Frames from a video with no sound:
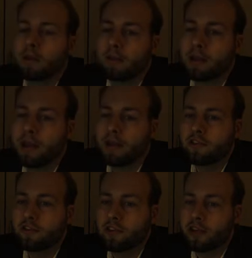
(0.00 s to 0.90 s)
The
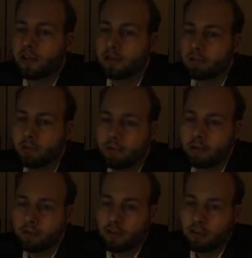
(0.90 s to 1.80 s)
last salient
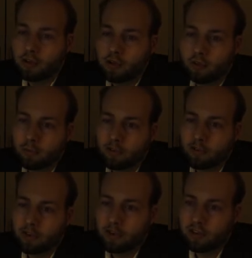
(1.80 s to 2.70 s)
point in
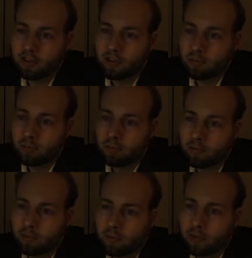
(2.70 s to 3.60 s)
which these systems
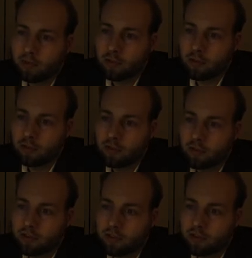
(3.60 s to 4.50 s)
of these
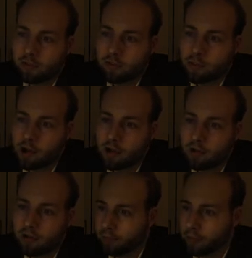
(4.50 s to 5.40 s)
creatures differed from
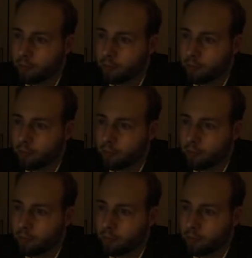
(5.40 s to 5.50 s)
ours